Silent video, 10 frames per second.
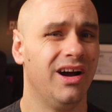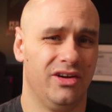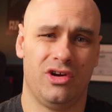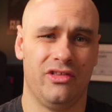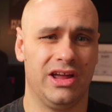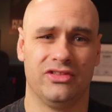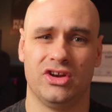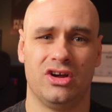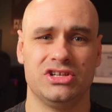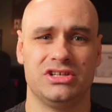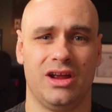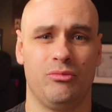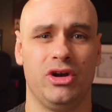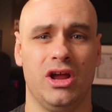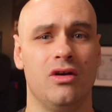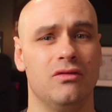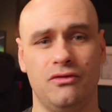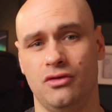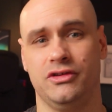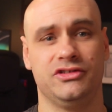I'd rather get the Logitech Brio
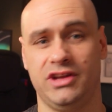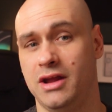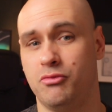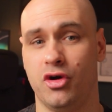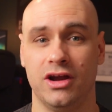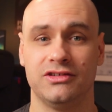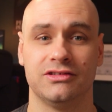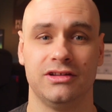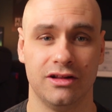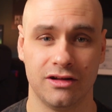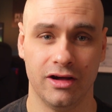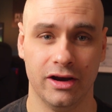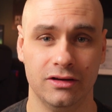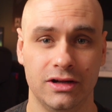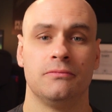for the same price as the Elgato.